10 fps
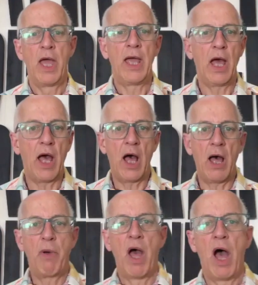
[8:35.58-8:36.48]

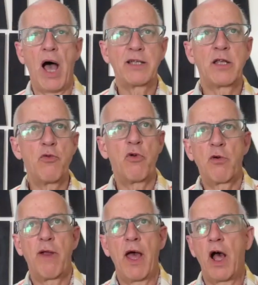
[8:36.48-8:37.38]
I don't
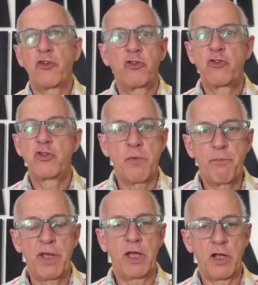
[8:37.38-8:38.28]
regret us
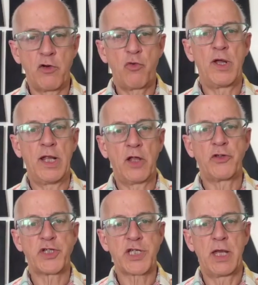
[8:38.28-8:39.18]
jumping in and really
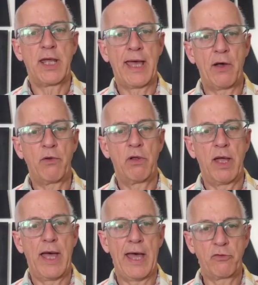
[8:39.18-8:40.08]
understanding
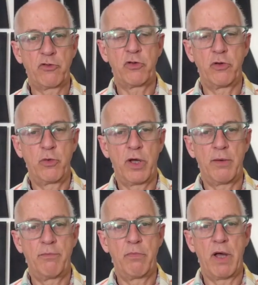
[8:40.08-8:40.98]
how
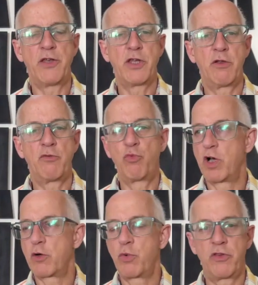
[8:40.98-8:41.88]
to
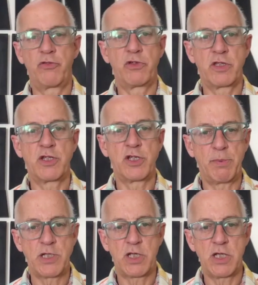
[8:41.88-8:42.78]
work with the
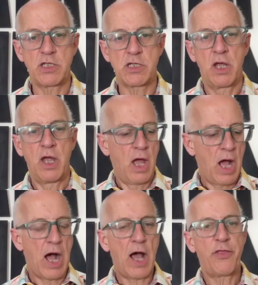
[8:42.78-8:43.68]
GPTs.
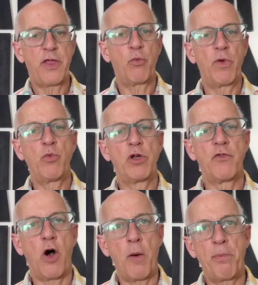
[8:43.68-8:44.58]
I think we would have
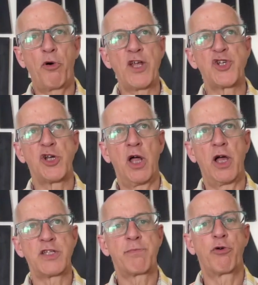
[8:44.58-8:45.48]

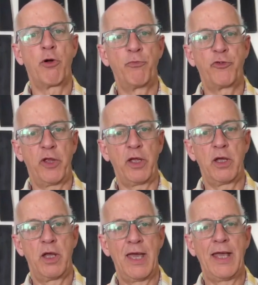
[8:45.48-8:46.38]
operationalized prompting
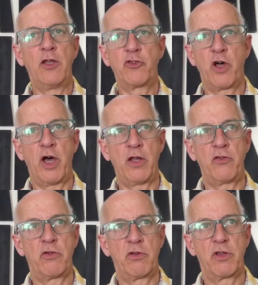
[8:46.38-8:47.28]
inside
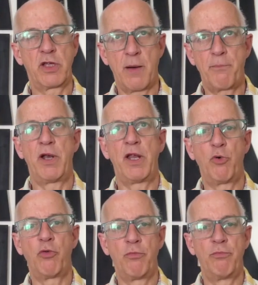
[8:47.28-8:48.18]
the company
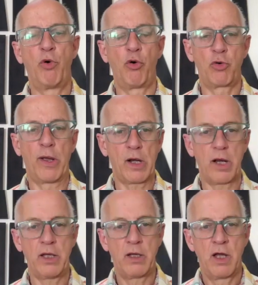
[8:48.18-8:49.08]
more
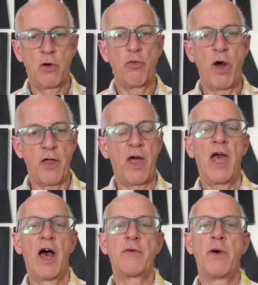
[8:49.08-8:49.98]
quickly. At
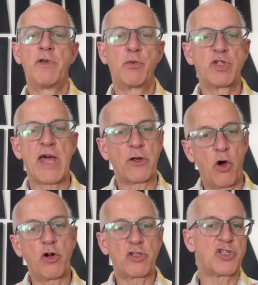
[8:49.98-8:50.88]
the moment, it was ad
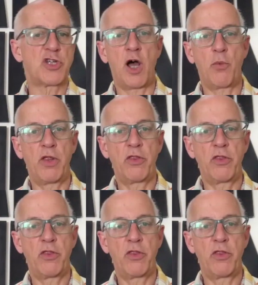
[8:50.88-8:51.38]
hoc to start with.